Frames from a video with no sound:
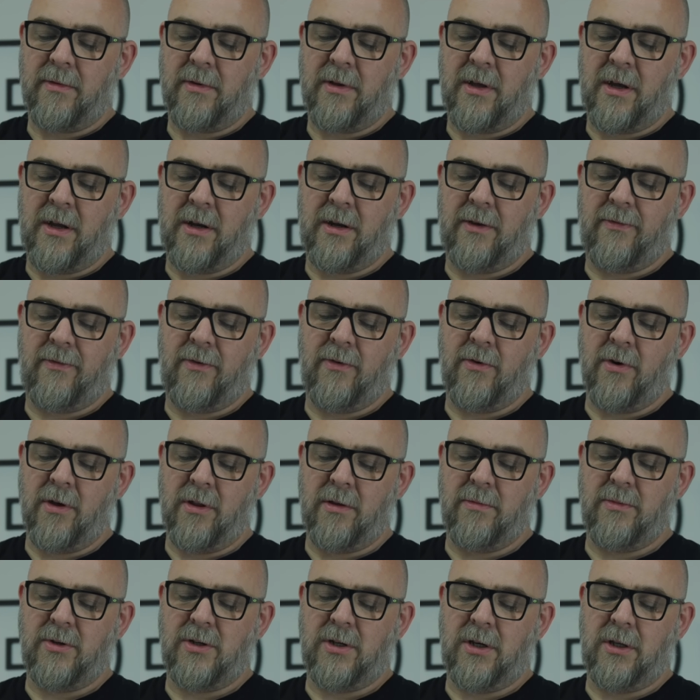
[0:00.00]
And if you've got
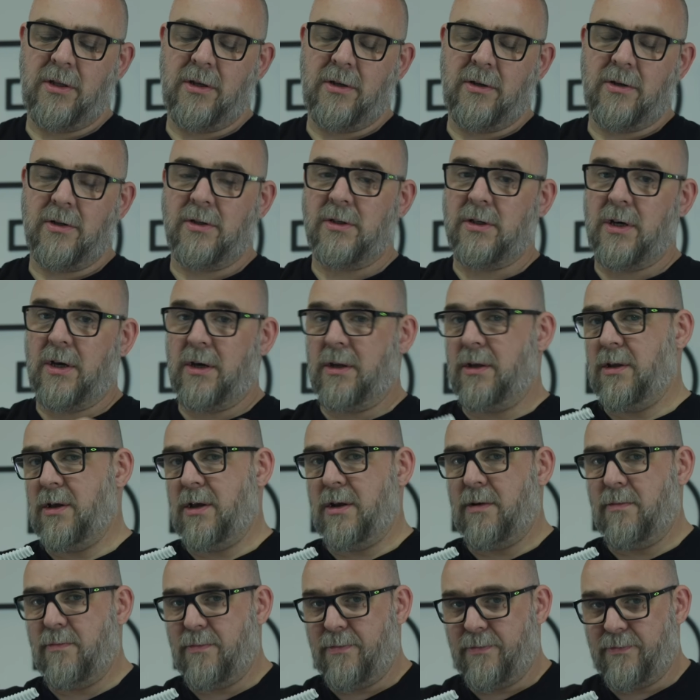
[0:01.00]
the machine that does it,
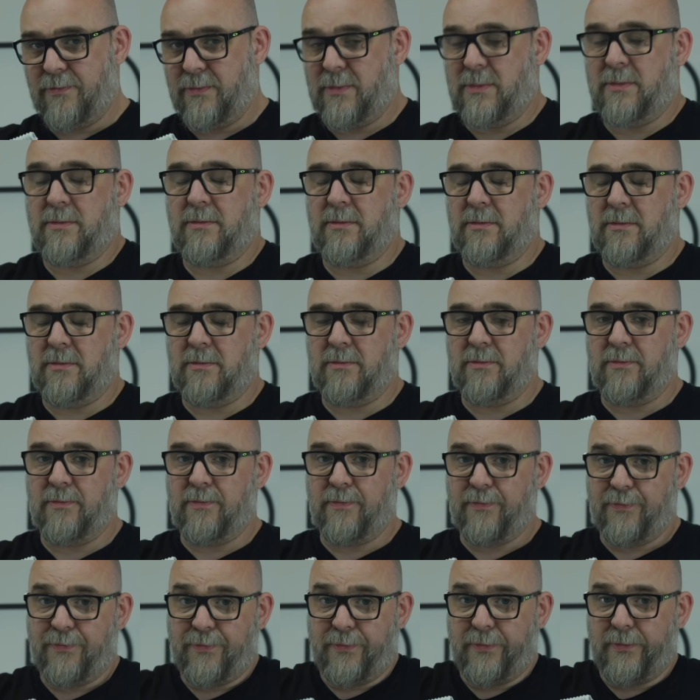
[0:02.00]
then
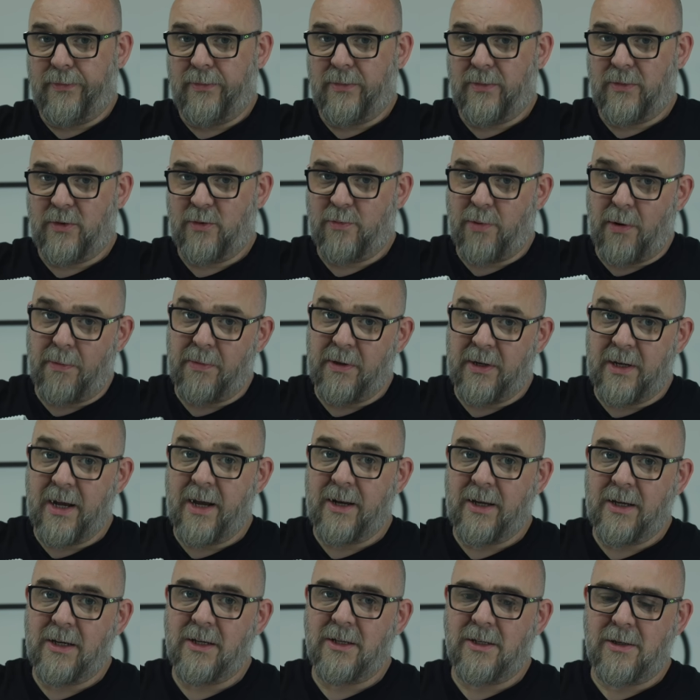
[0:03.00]
it's probably
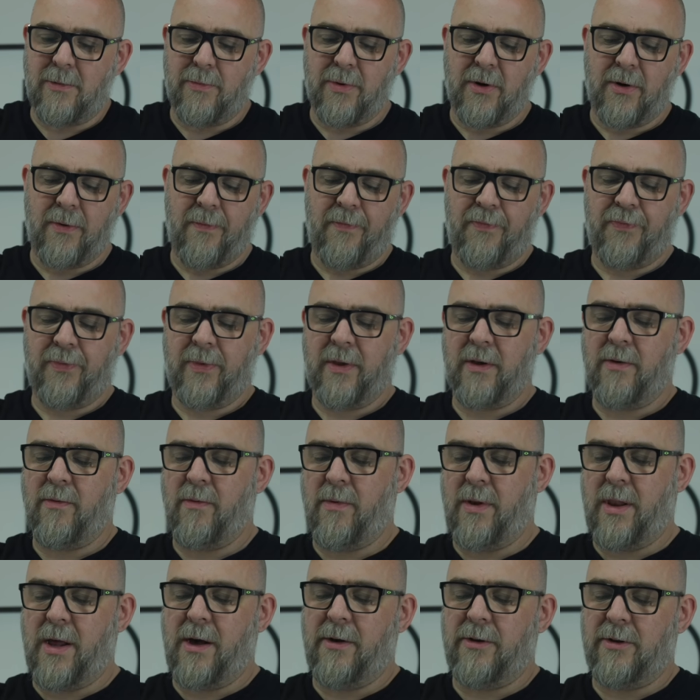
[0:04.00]
dead easy, but
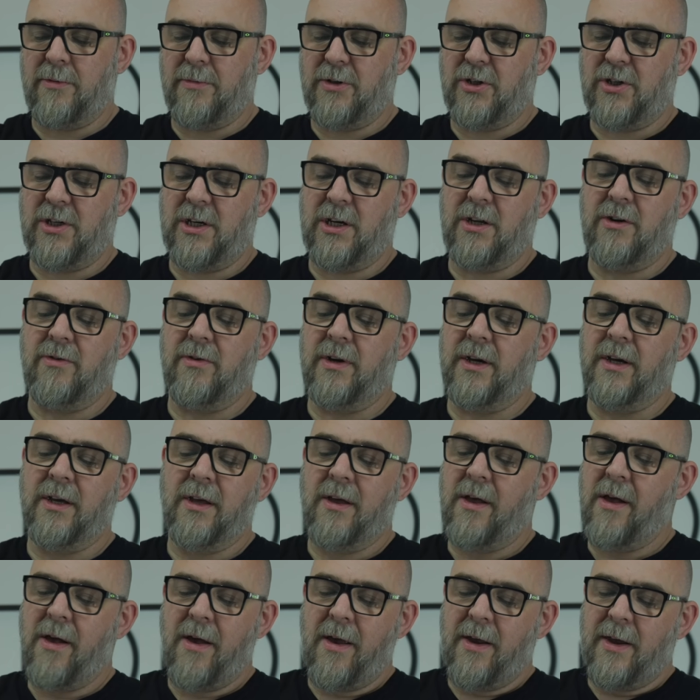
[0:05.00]
without the machinery,
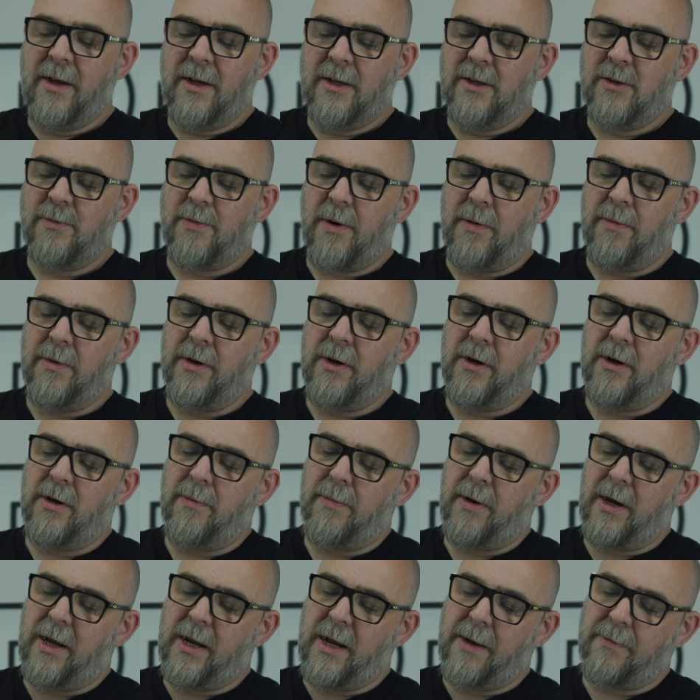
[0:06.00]
it's probably going to
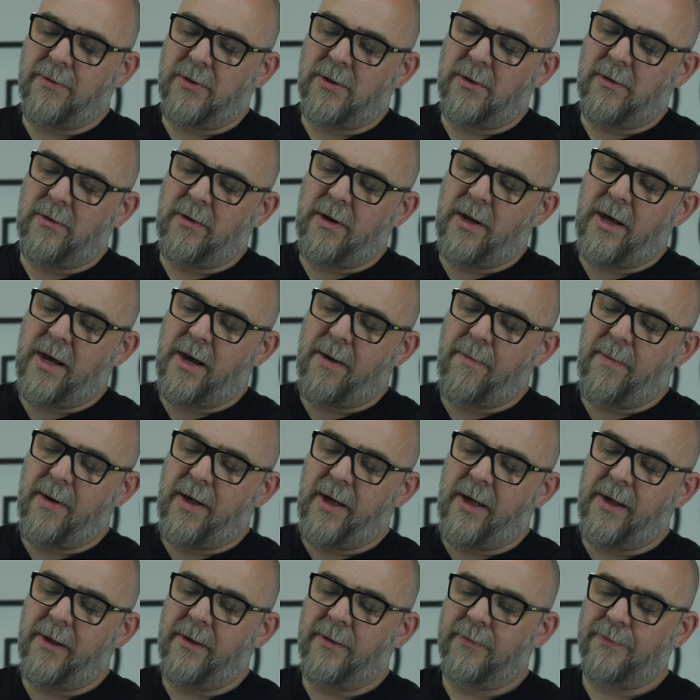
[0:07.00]
be an absolute
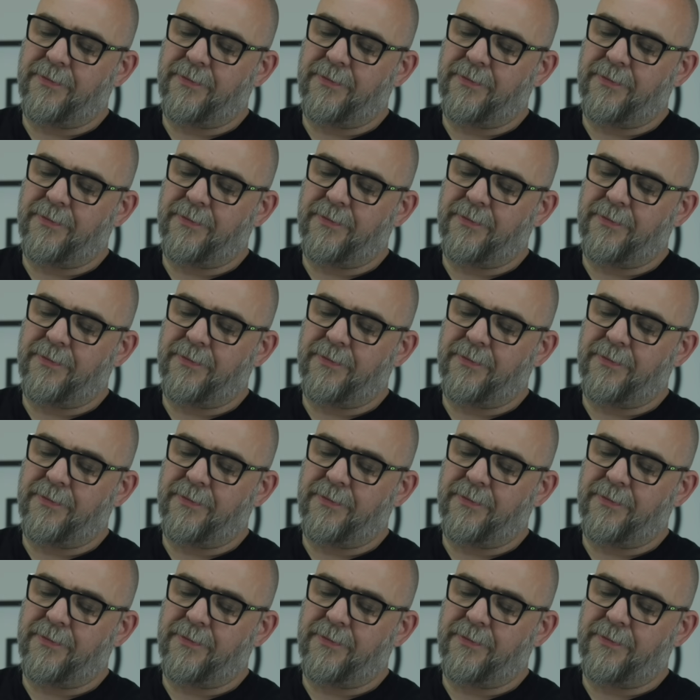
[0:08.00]
nightmare.